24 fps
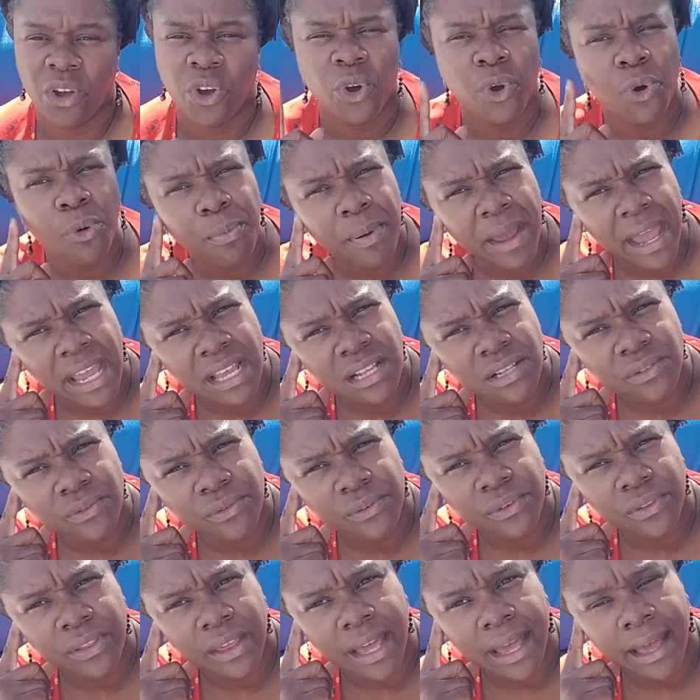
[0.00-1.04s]
Who pays
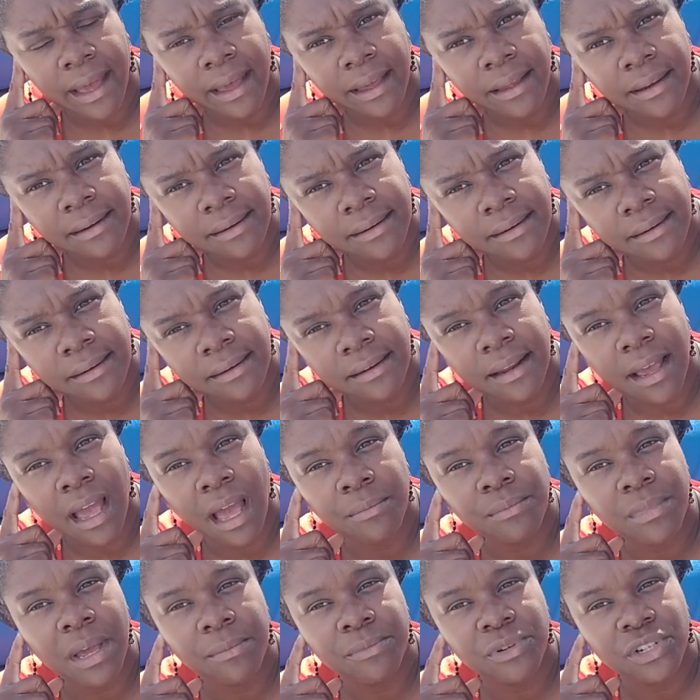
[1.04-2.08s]
for that?
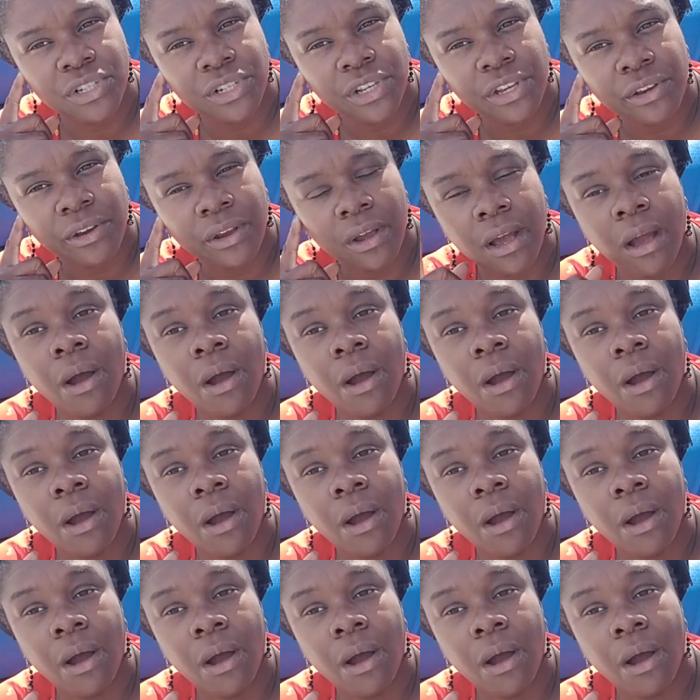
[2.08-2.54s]
I'm just curious.